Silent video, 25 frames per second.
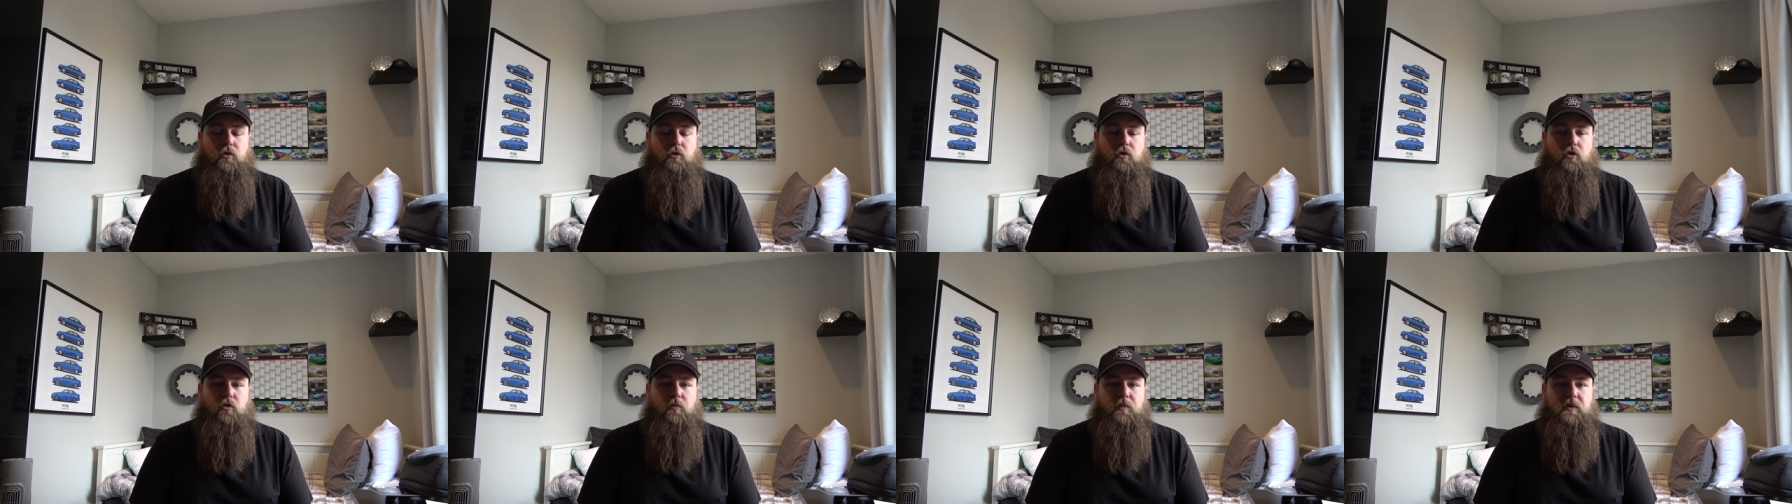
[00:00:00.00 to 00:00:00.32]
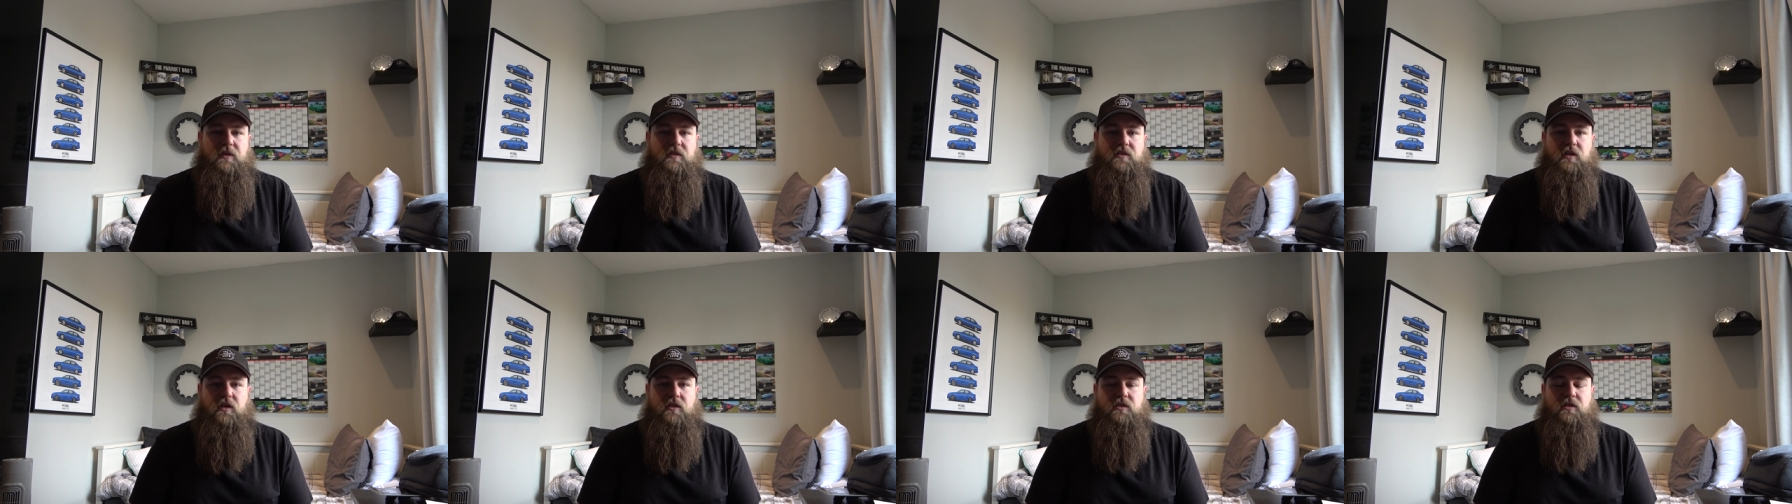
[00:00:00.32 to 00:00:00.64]
you could
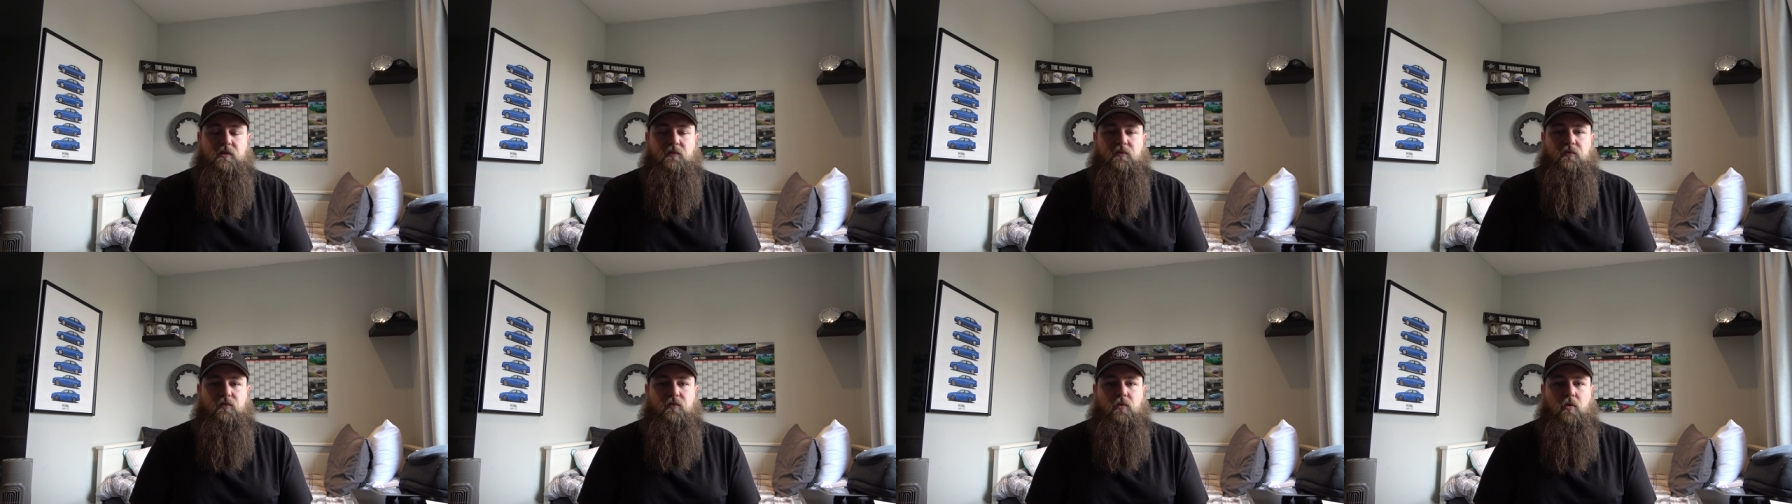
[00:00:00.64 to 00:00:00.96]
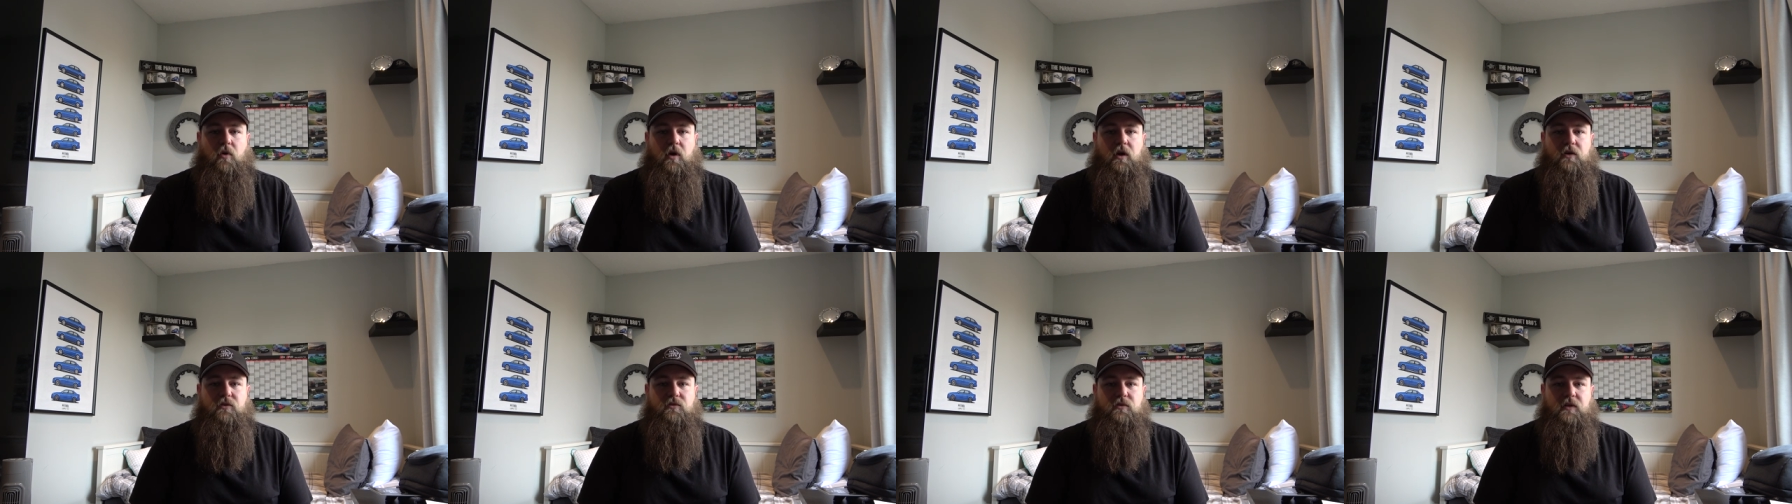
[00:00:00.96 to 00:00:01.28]
be touching
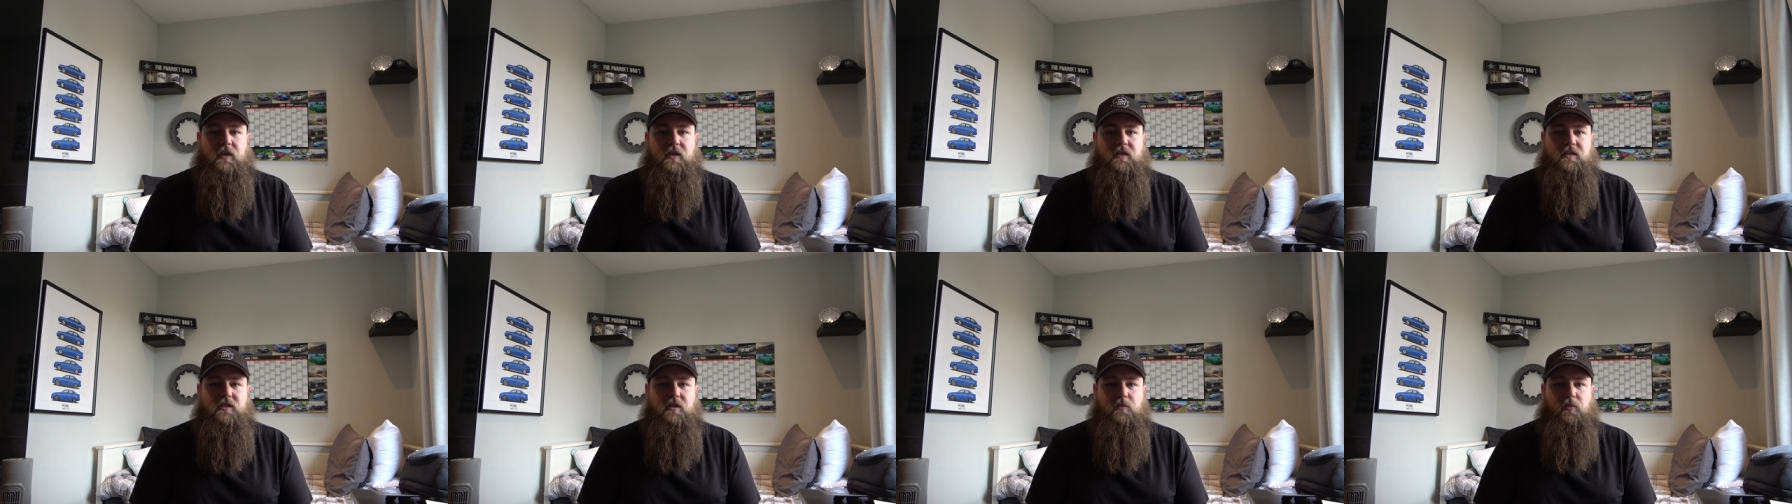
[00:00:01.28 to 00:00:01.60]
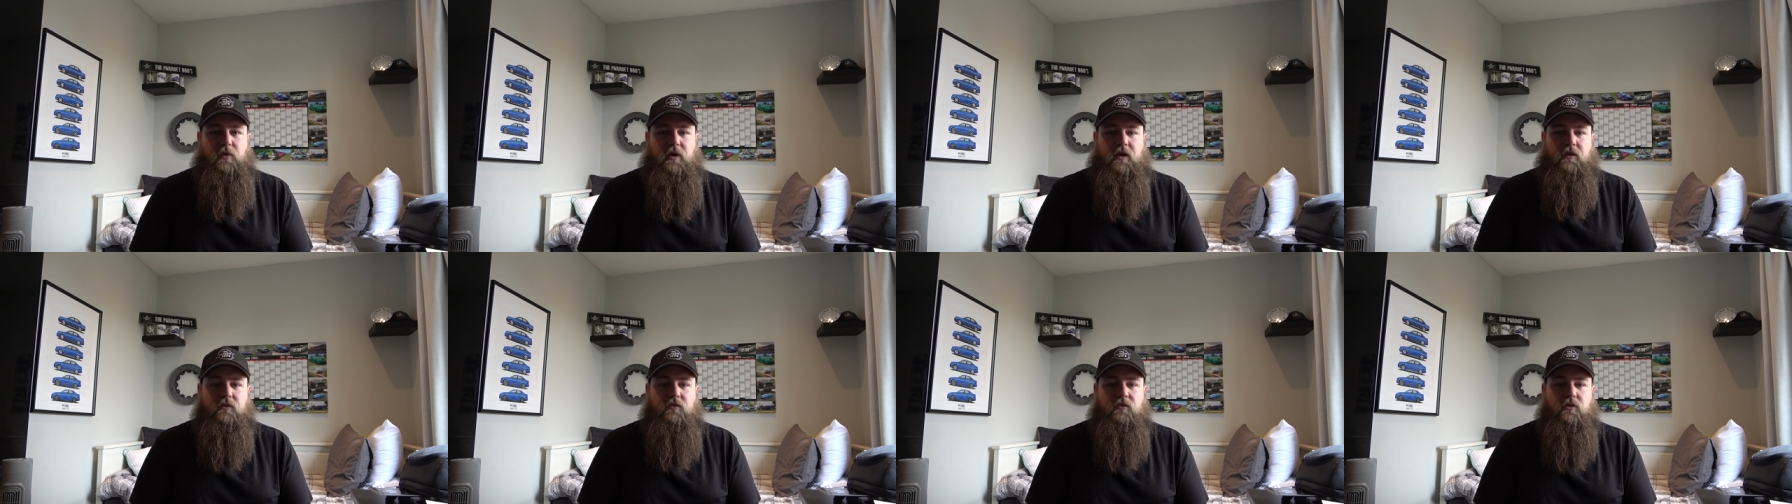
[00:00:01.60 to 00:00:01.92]
480
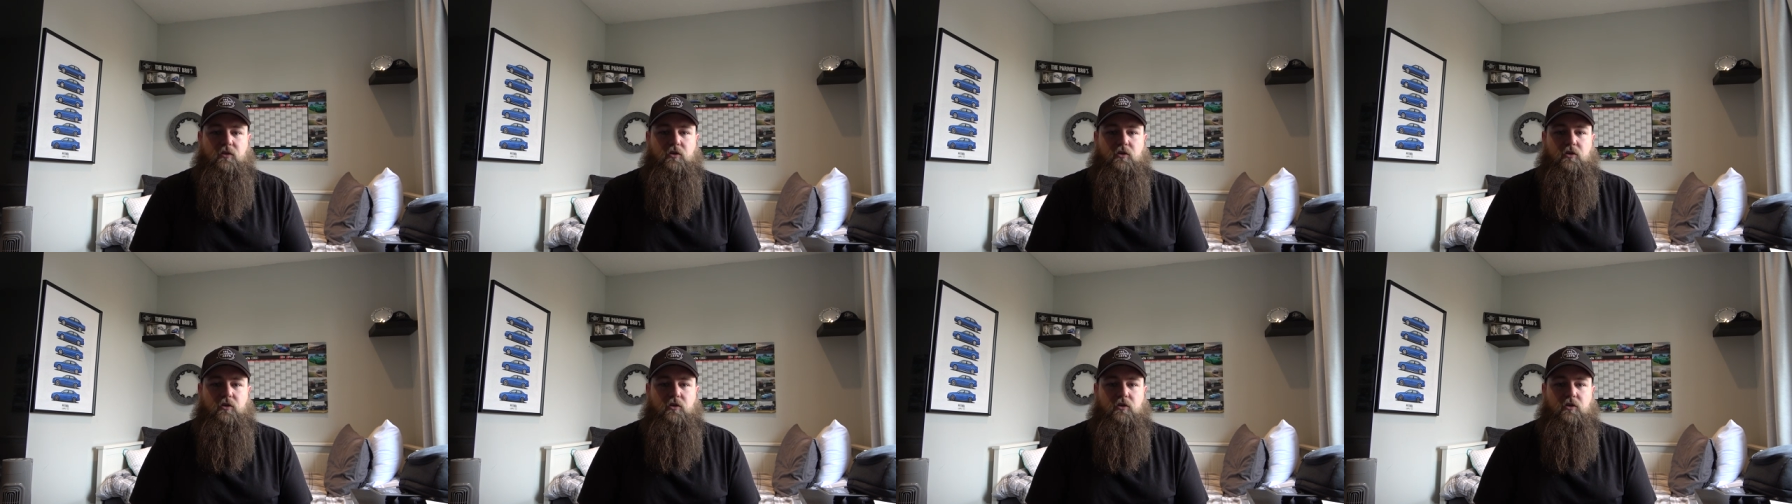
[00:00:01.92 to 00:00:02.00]
brakes,